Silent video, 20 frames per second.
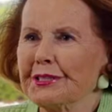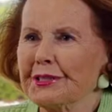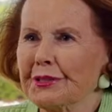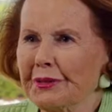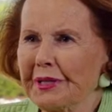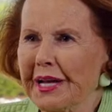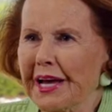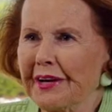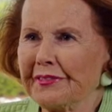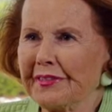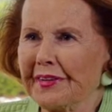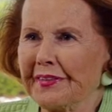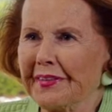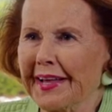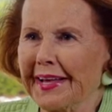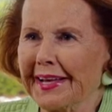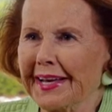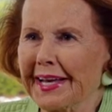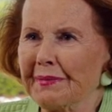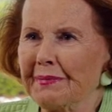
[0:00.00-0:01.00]
Soon after
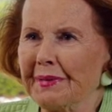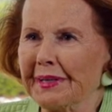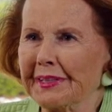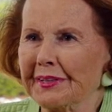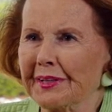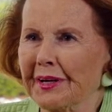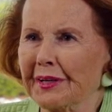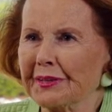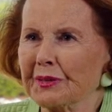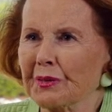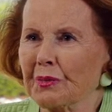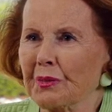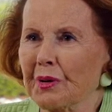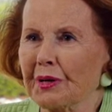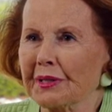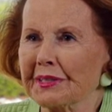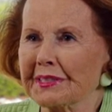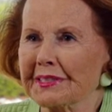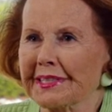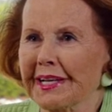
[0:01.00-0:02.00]
that, I met Dr.
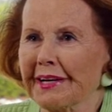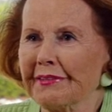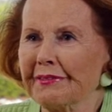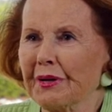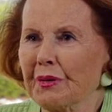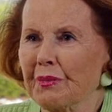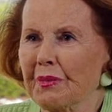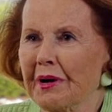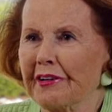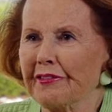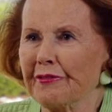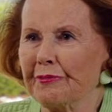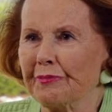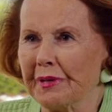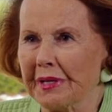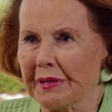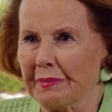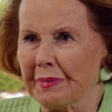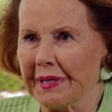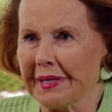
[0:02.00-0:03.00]
Warren's lovely wife,
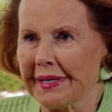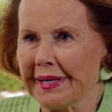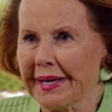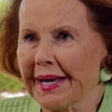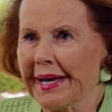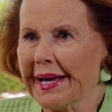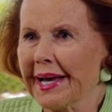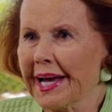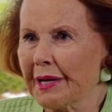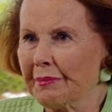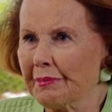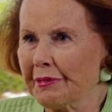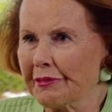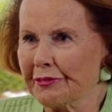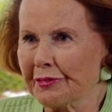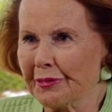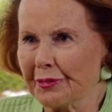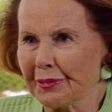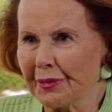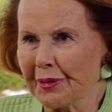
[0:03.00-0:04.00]
Bibi, and
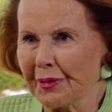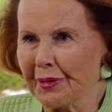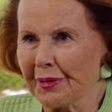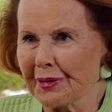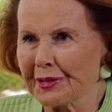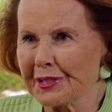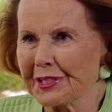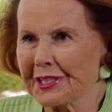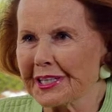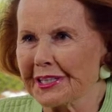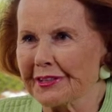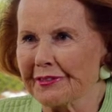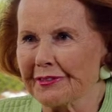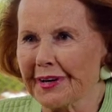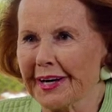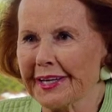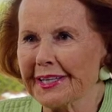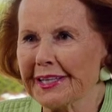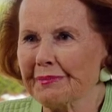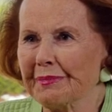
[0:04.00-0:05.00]
before long she
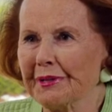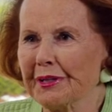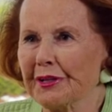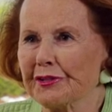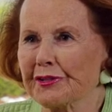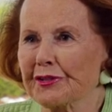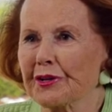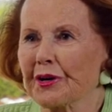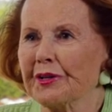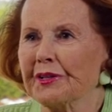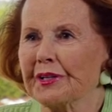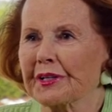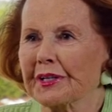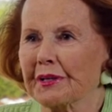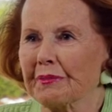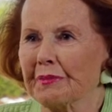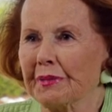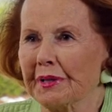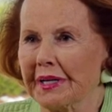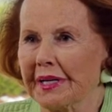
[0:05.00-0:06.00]
invited me to join the
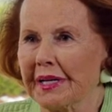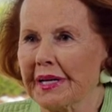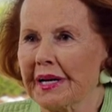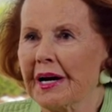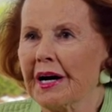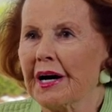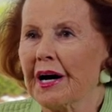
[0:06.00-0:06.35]
committee